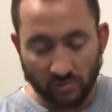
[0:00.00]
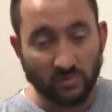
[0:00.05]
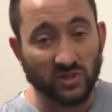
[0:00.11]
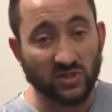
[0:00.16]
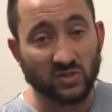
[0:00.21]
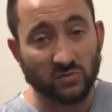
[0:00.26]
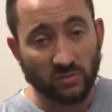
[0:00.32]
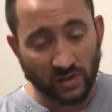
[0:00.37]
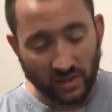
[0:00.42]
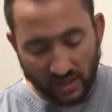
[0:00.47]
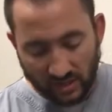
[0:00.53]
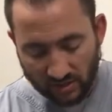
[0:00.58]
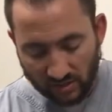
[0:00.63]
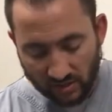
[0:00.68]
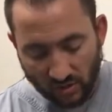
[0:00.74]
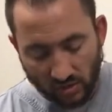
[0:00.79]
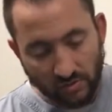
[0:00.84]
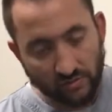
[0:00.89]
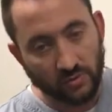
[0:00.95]
of the reasons why you get
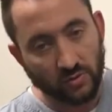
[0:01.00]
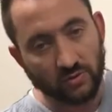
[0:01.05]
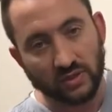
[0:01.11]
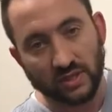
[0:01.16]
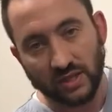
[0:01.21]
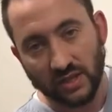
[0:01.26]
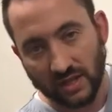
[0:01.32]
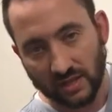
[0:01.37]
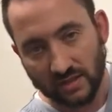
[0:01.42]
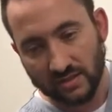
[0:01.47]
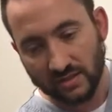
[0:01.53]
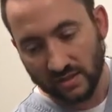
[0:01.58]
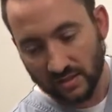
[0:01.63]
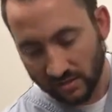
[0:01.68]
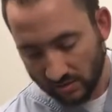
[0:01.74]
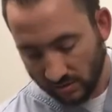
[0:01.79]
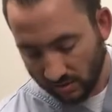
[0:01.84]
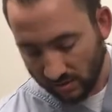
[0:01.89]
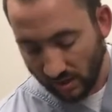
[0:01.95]
the nerve root that hits
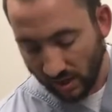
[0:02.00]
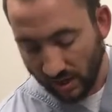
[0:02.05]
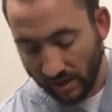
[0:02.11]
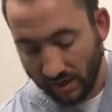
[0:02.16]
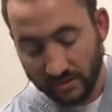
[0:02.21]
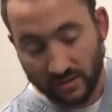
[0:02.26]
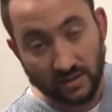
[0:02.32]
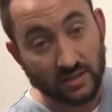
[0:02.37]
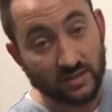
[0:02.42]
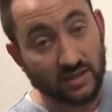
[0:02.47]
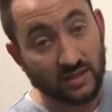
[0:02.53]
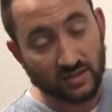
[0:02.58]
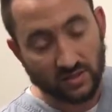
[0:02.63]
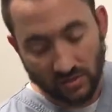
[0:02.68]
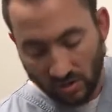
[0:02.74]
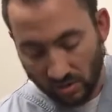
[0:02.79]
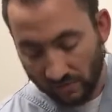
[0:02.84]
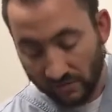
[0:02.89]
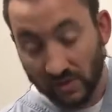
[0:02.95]
and disc hits
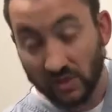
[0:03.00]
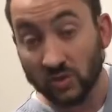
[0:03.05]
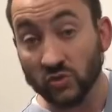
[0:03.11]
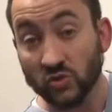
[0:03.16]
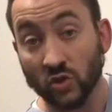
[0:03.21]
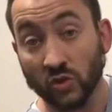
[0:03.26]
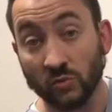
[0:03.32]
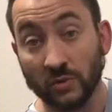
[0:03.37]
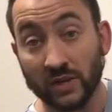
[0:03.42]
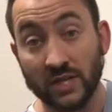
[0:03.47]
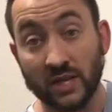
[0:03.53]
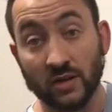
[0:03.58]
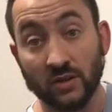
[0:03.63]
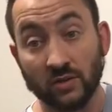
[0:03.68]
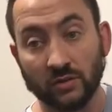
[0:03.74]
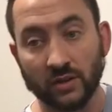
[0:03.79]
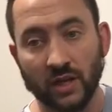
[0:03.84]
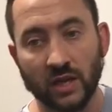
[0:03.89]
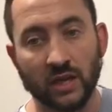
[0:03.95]
the nerve and it goes all the way down
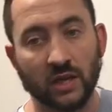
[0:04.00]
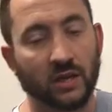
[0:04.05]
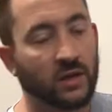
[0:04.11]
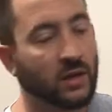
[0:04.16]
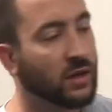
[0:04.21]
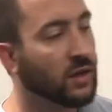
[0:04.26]
your leg.